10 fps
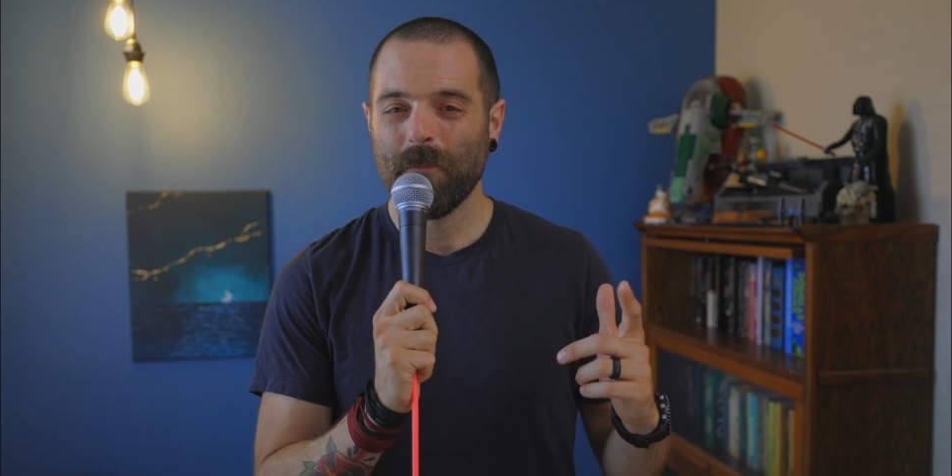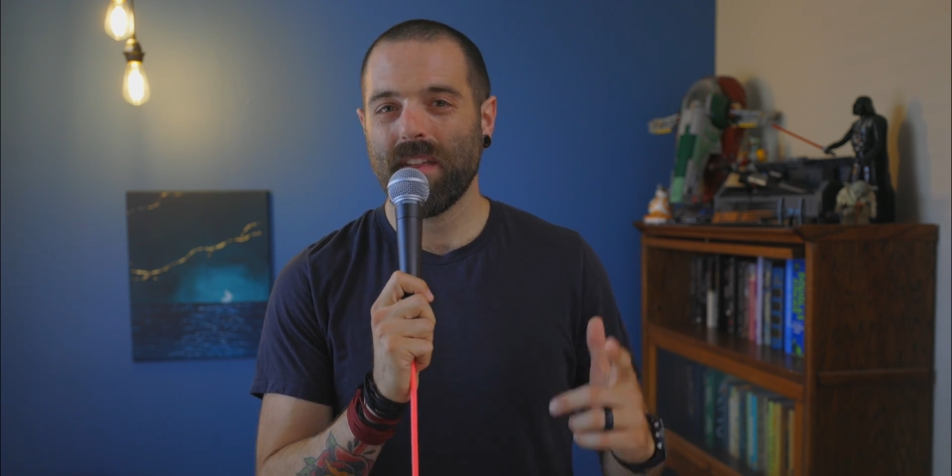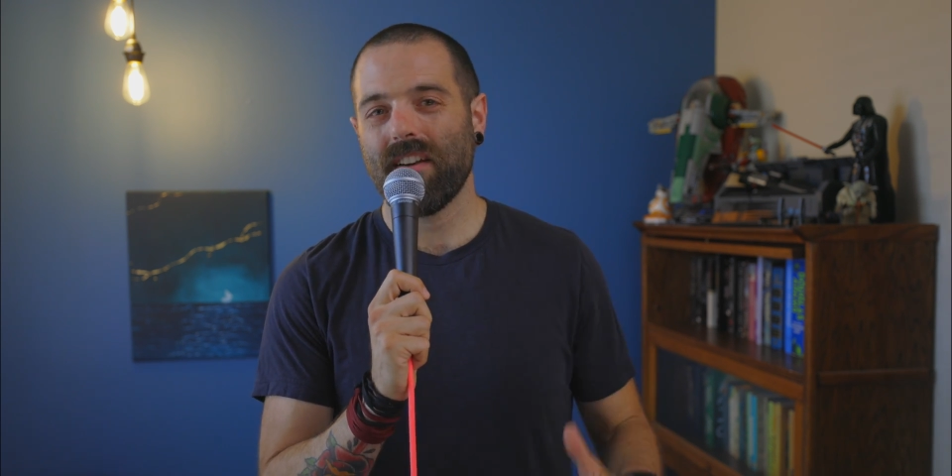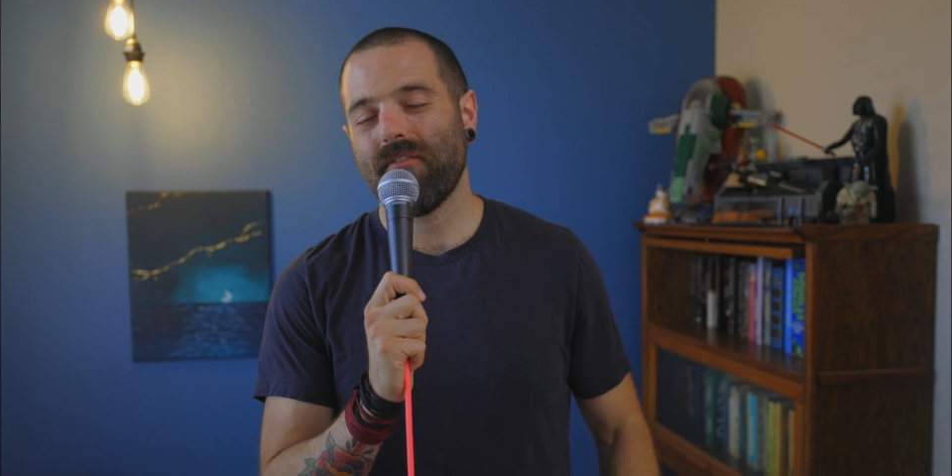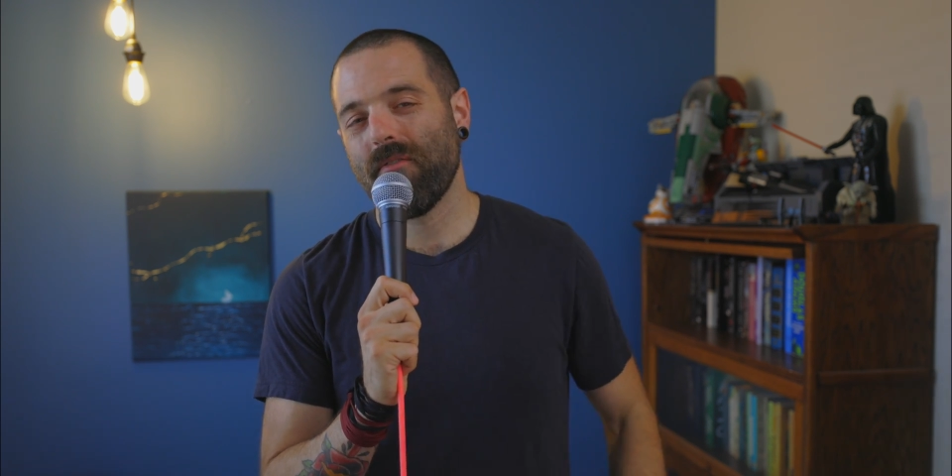
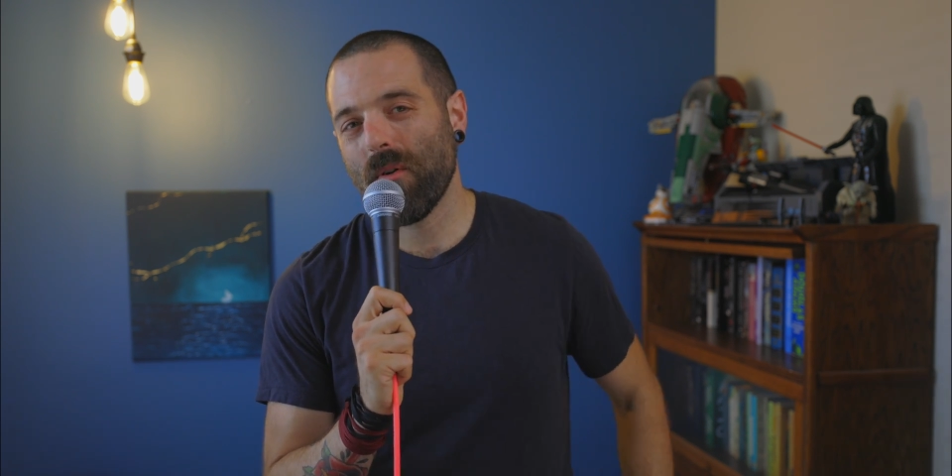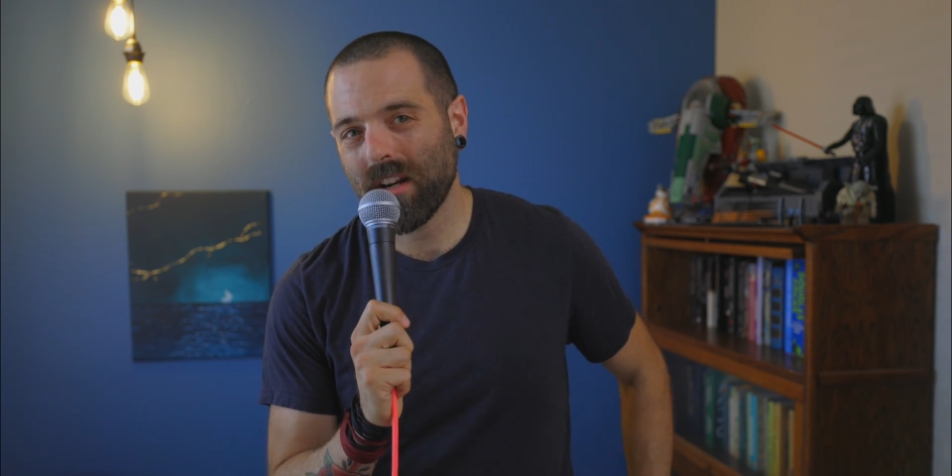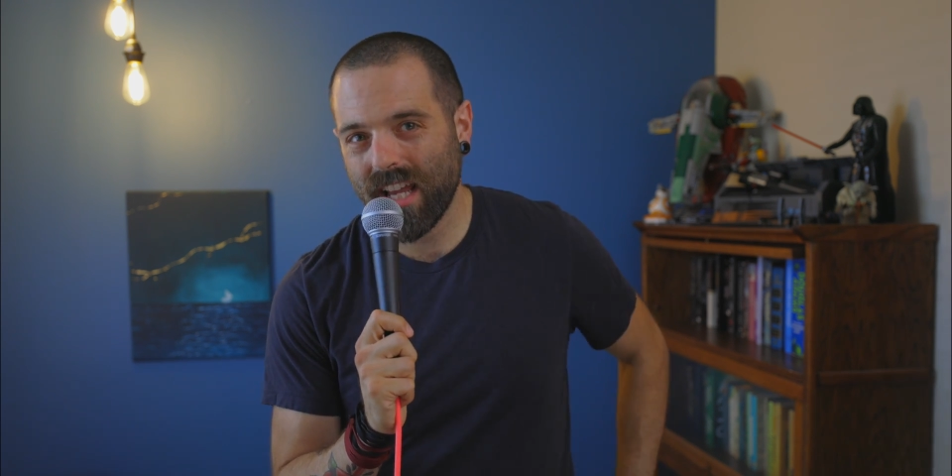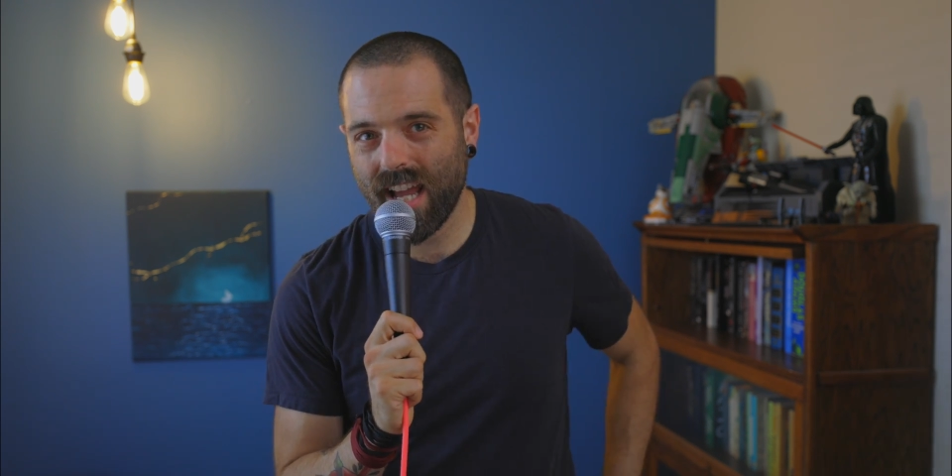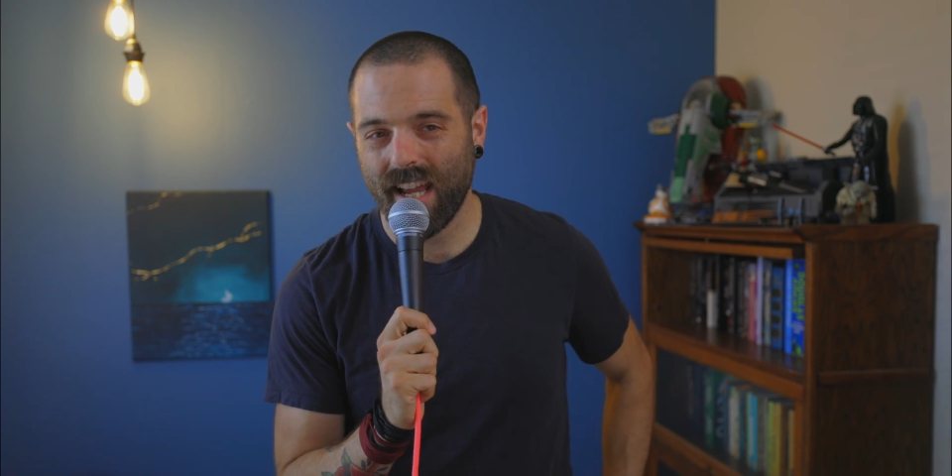that
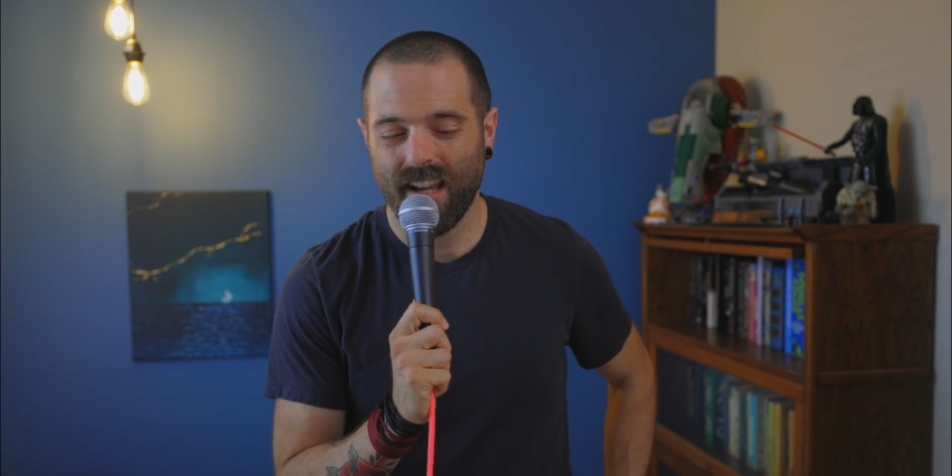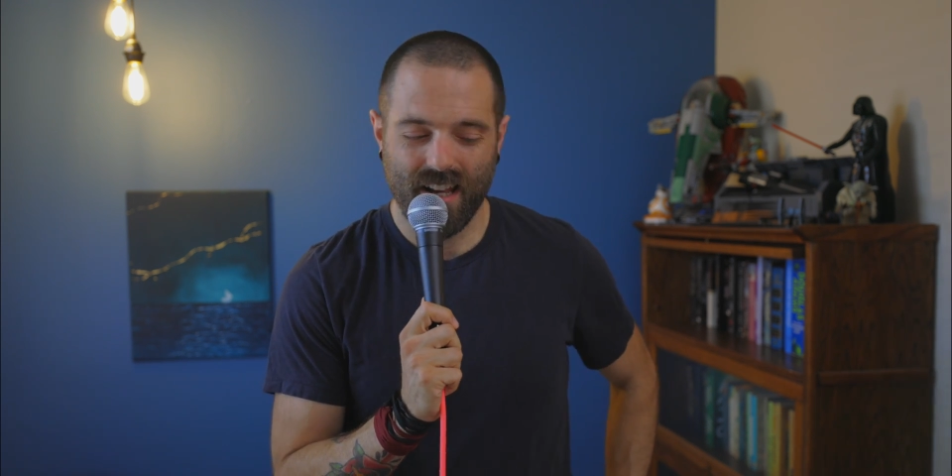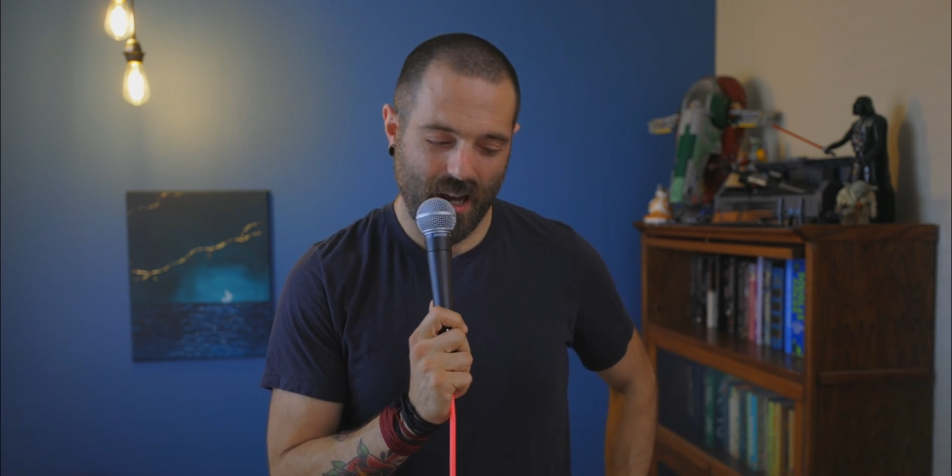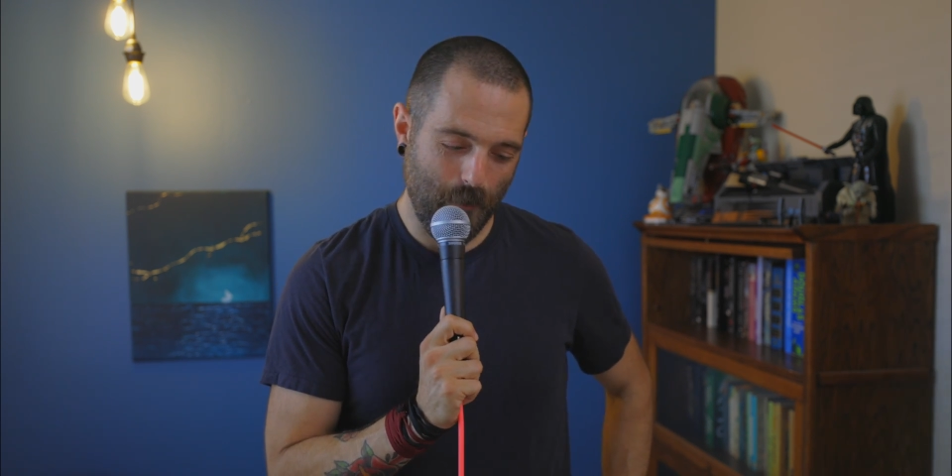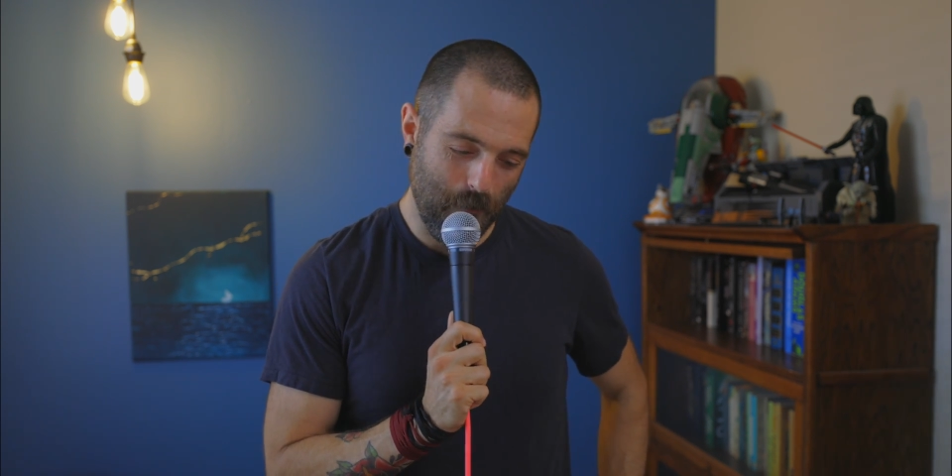4K
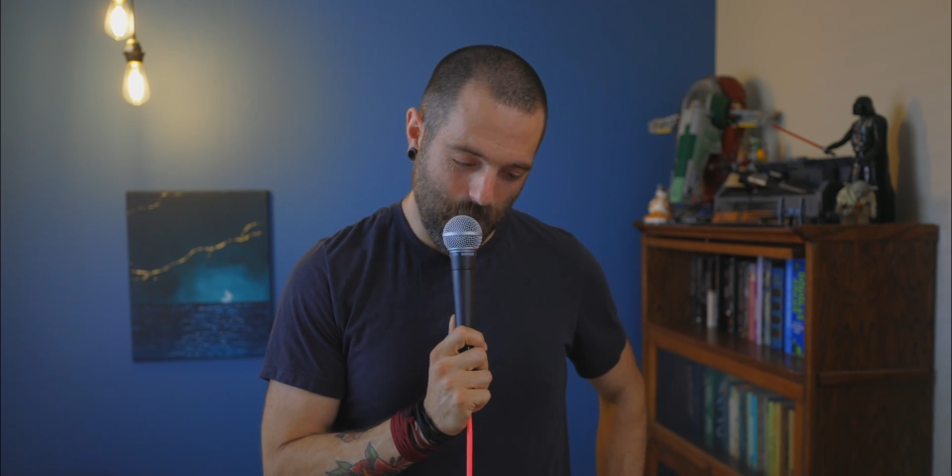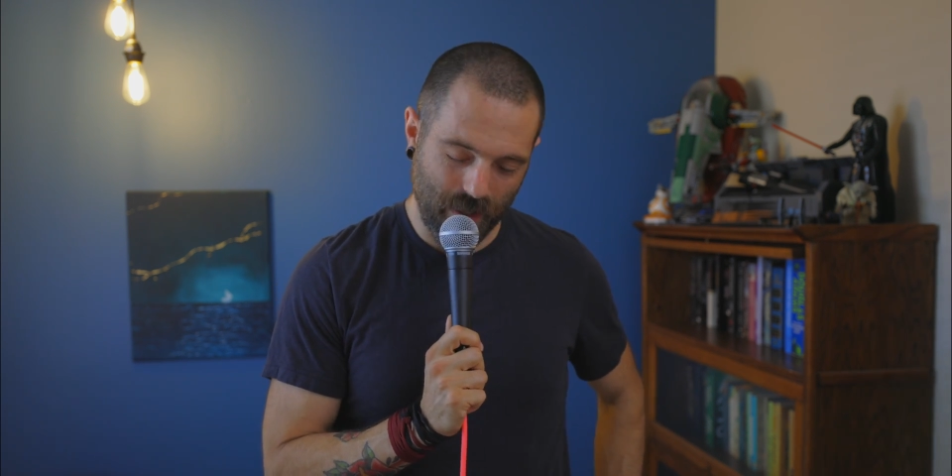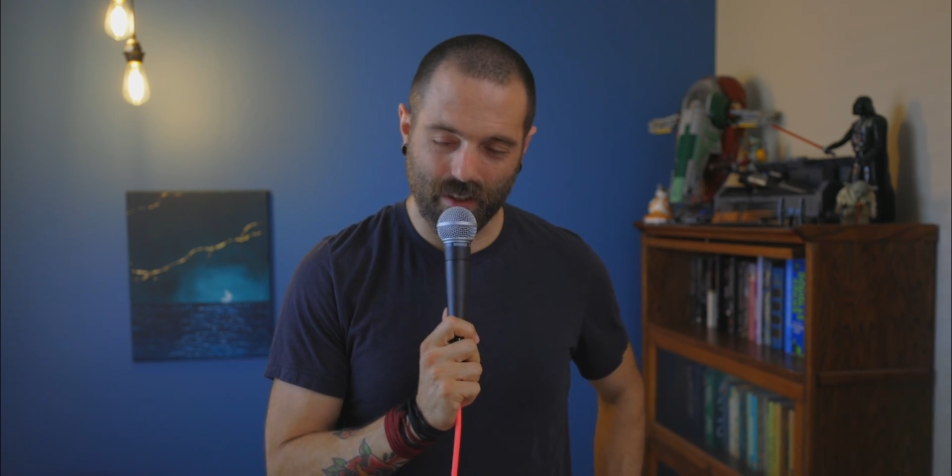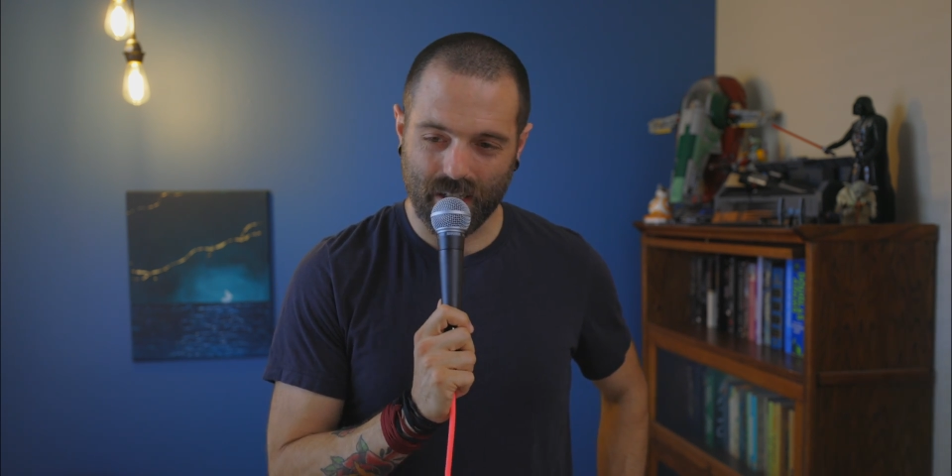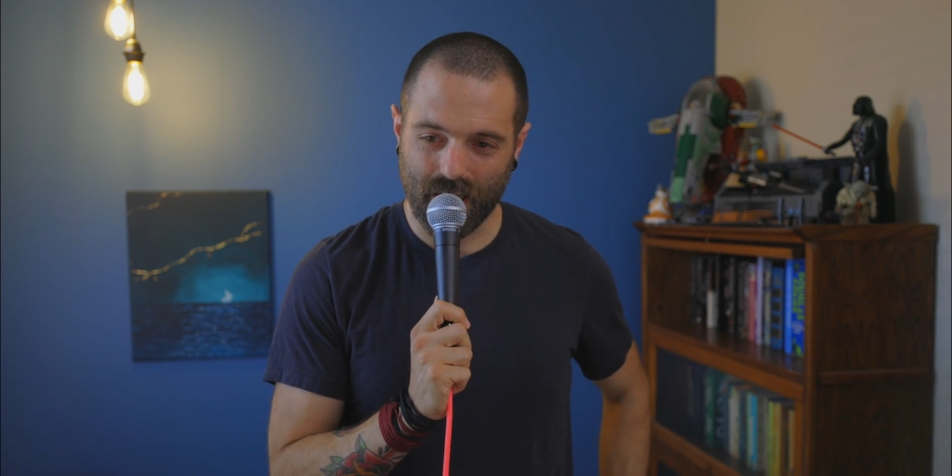
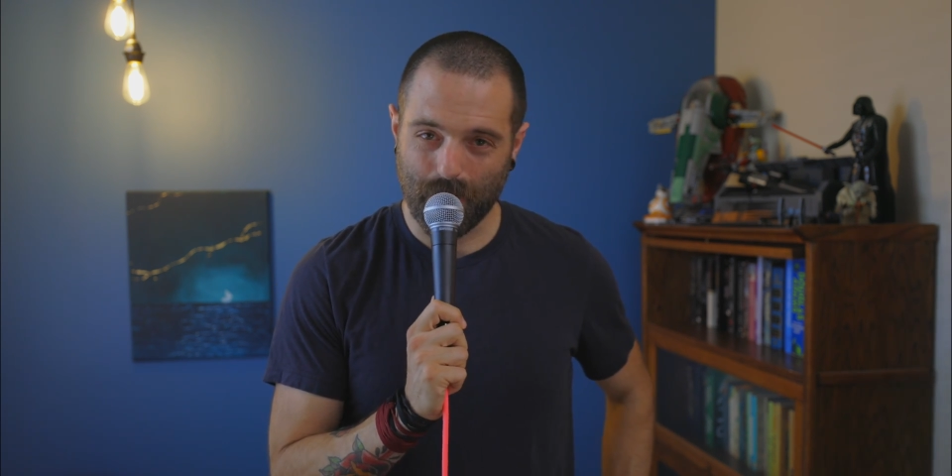ability,